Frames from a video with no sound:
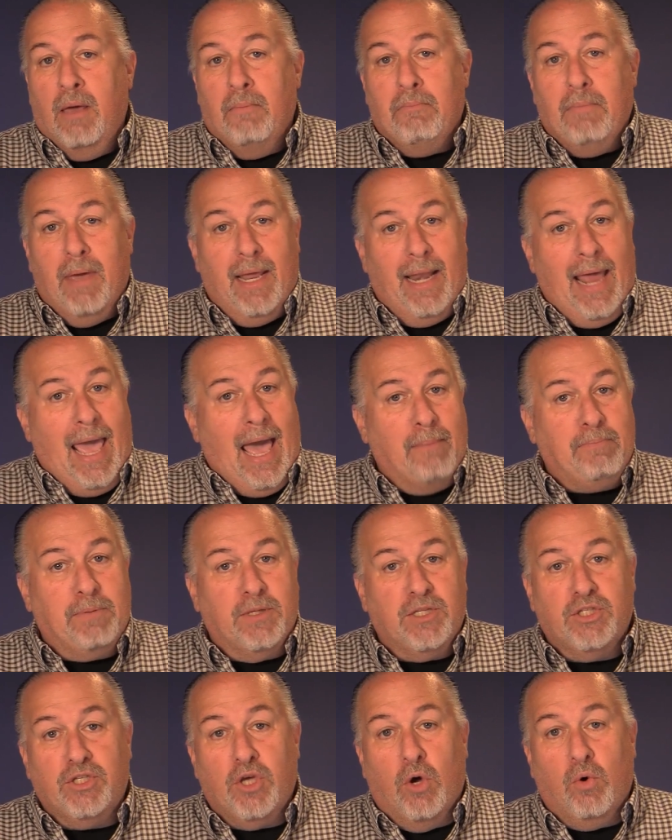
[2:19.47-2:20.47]
It
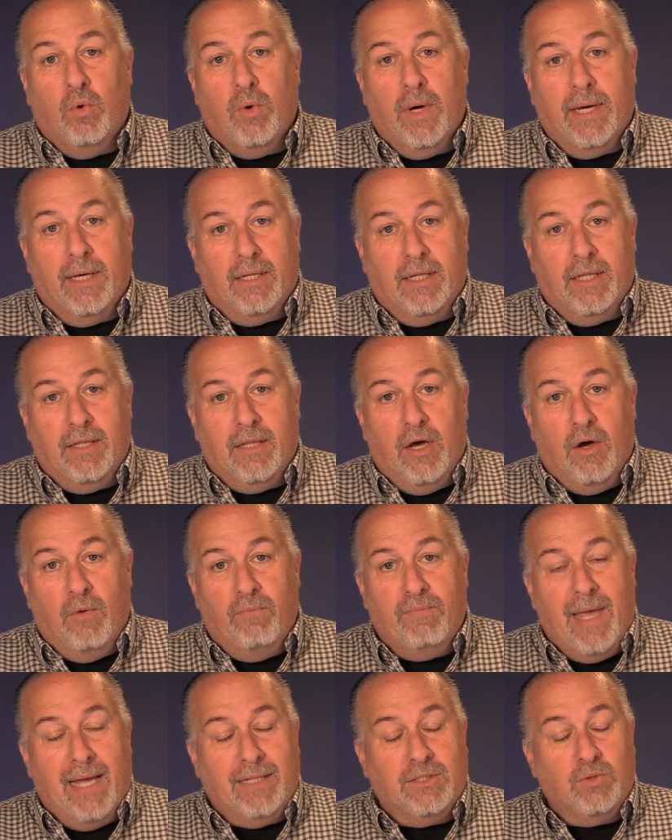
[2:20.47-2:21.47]
happened so quickly, though.
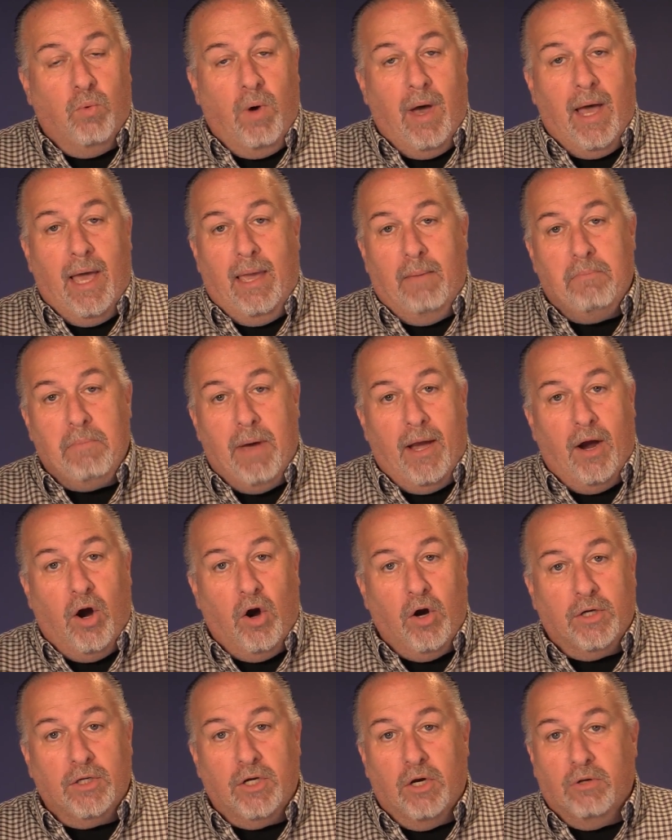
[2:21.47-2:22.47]
That's why my
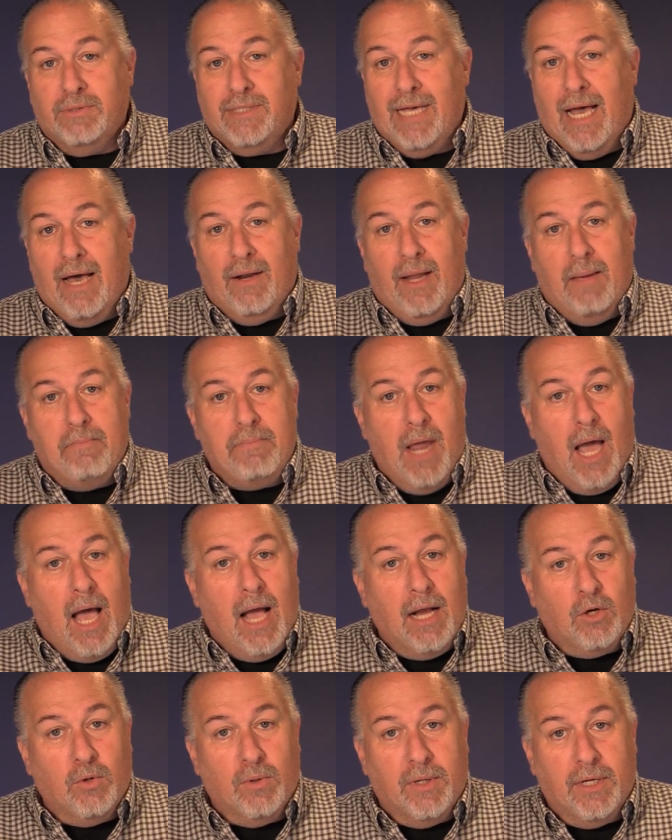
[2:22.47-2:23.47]
heart goes out. I'm
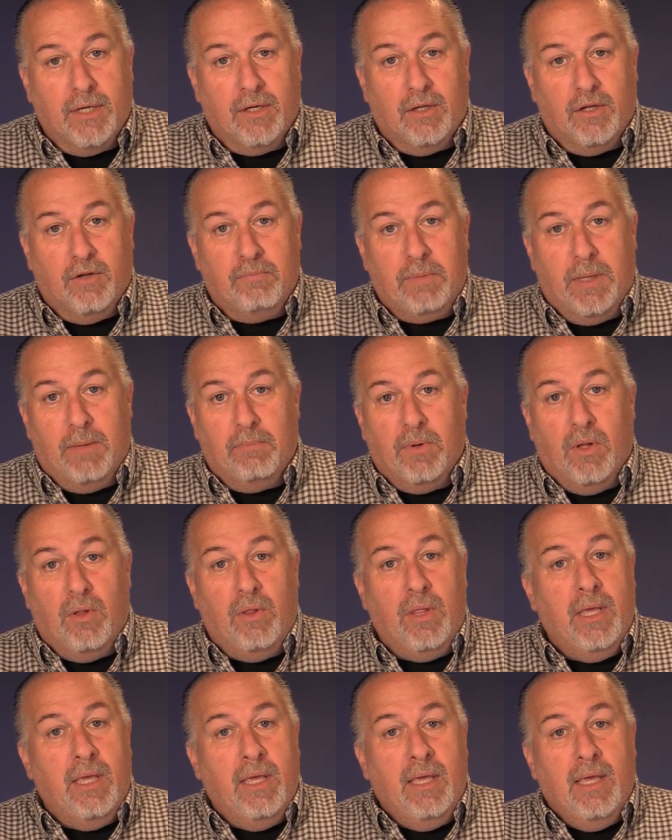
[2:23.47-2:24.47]
not critical of
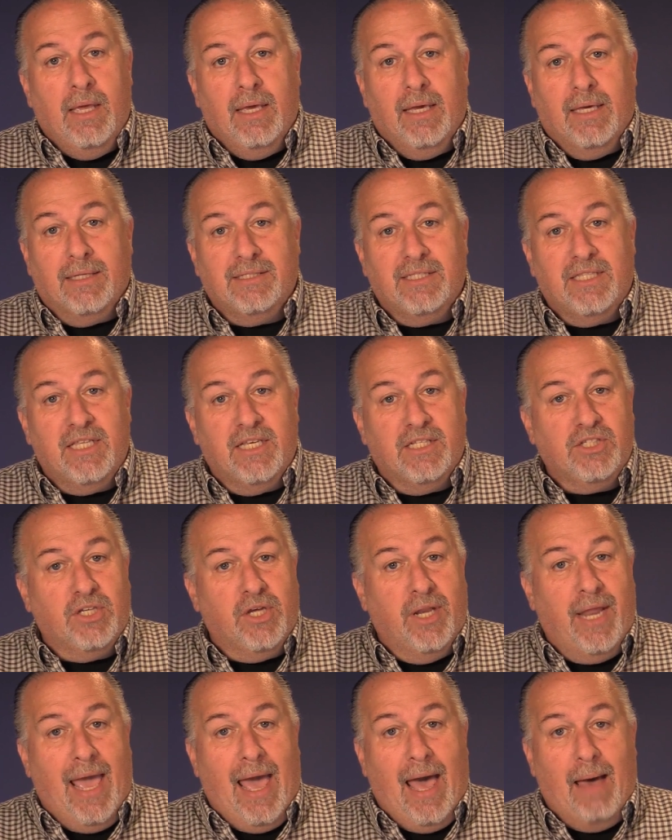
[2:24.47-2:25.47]
people, because this
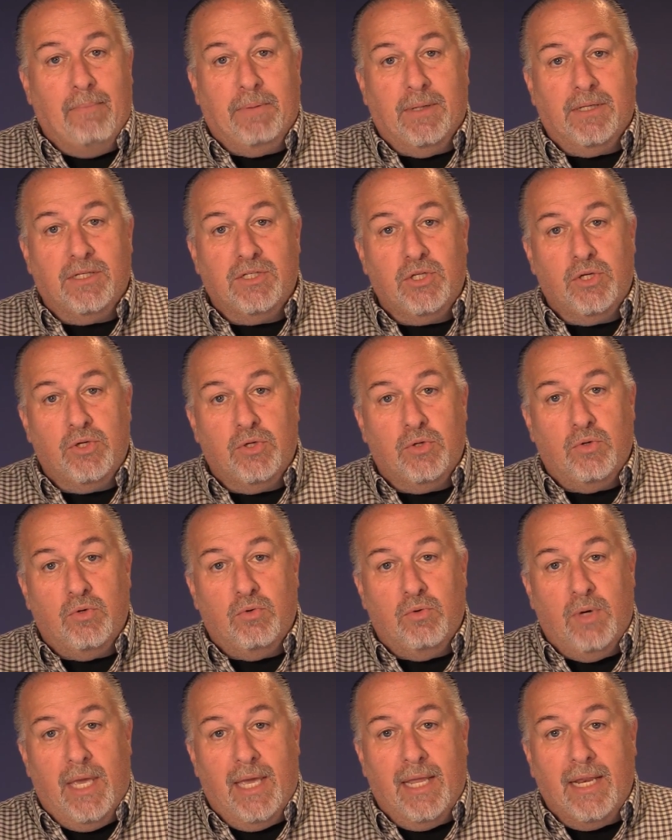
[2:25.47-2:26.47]
could happen
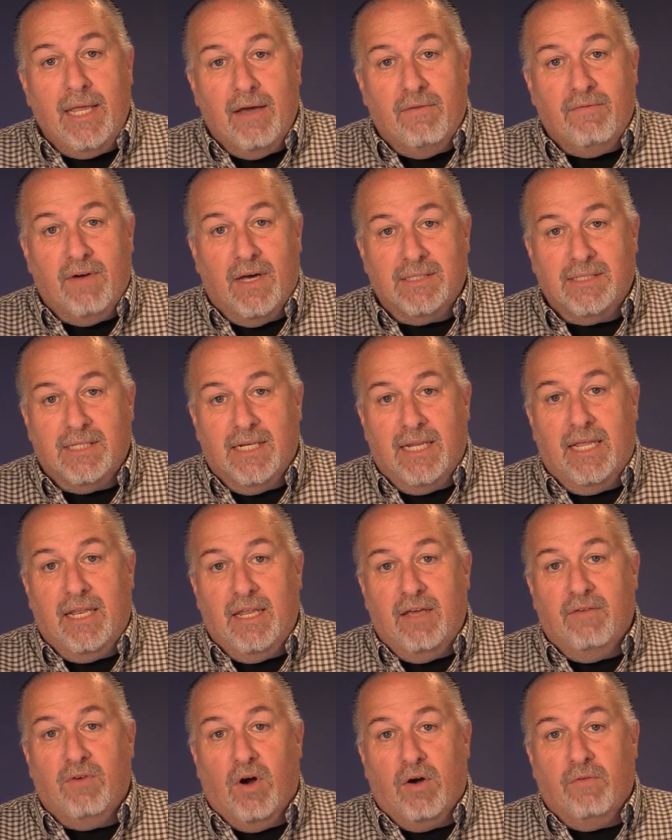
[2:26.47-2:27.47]
to any of us at
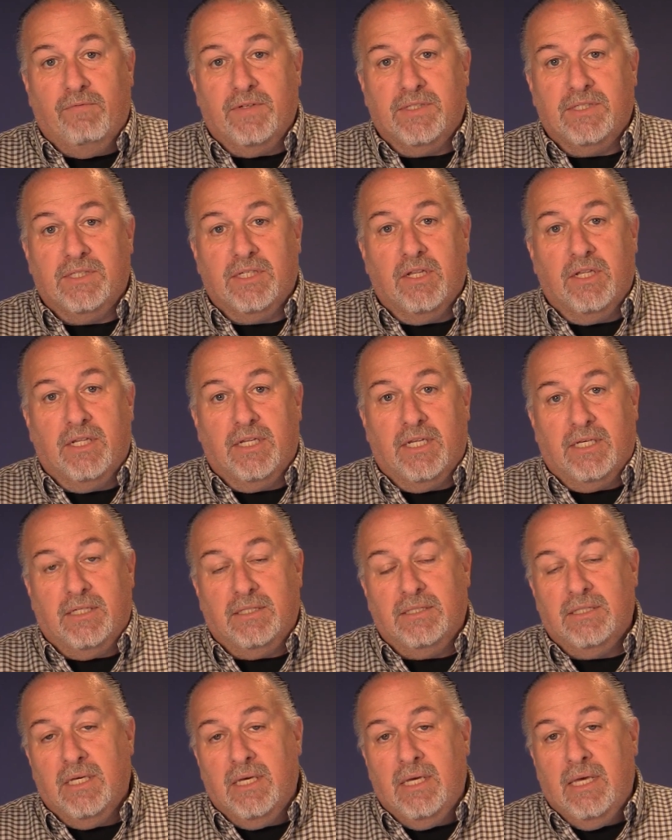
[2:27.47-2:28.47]
any of our
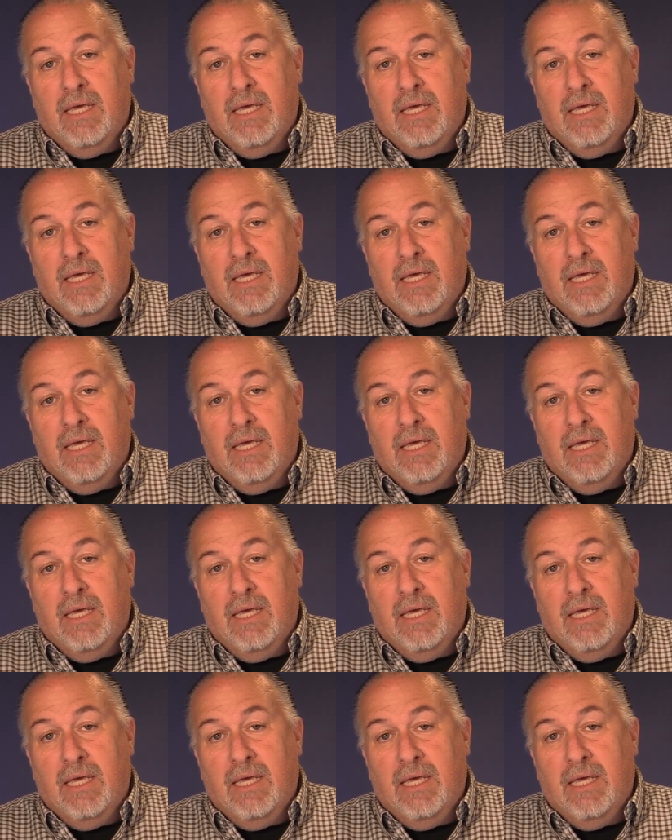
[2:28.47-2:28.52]
facilities,